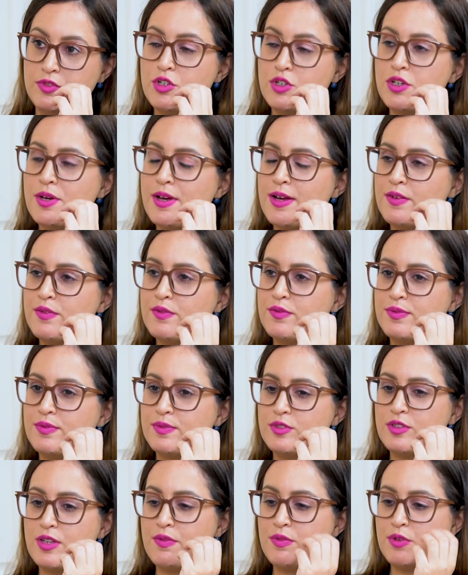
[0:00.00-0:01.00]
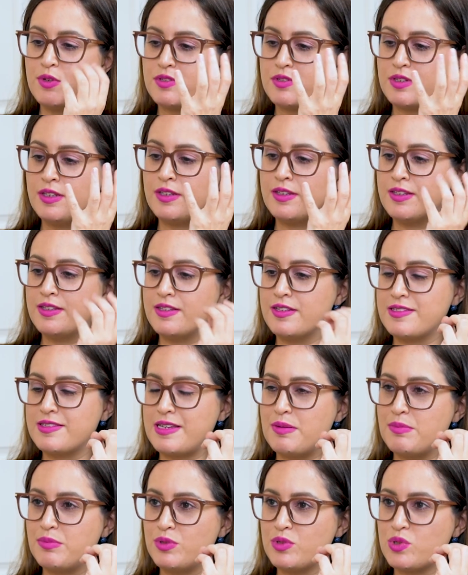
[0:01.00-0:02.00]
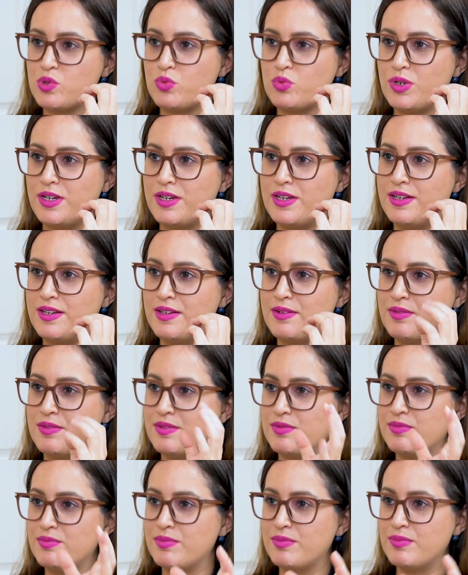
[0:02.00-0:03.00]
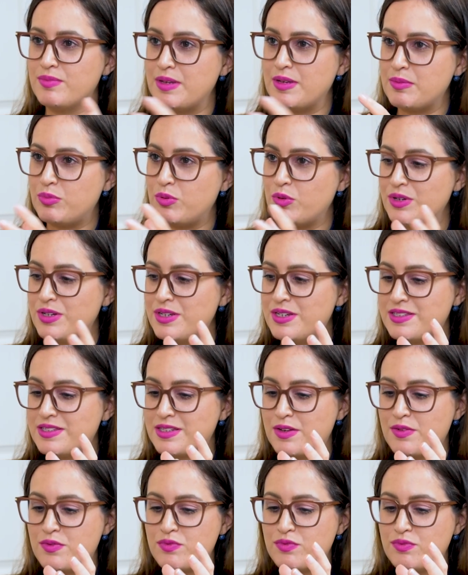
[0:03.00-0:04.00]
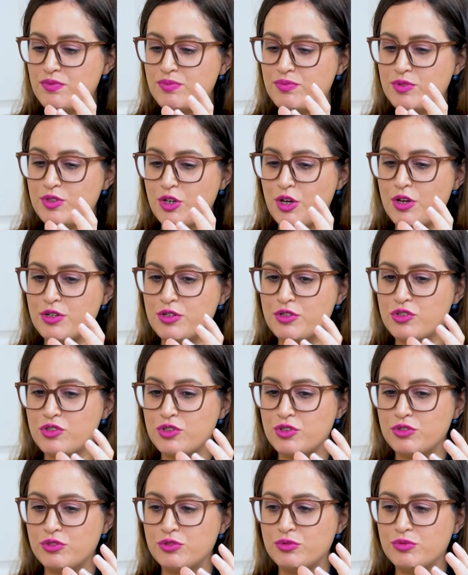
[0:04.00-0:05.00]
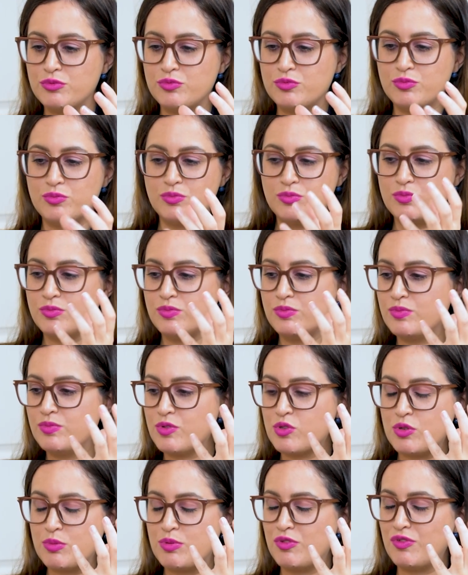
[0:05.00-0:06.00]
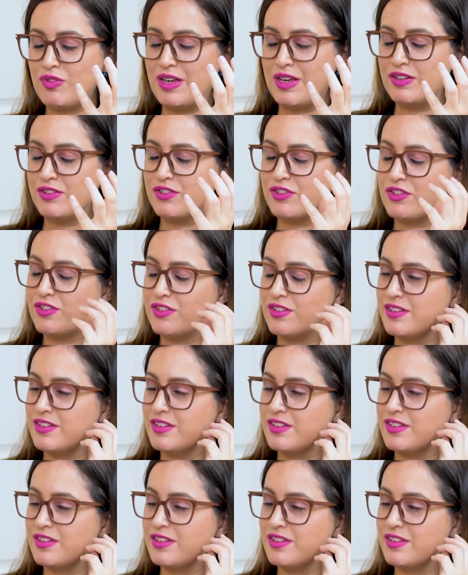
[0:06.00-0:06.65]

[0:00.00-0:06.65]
you have you seen examples where employees have turned into super fans?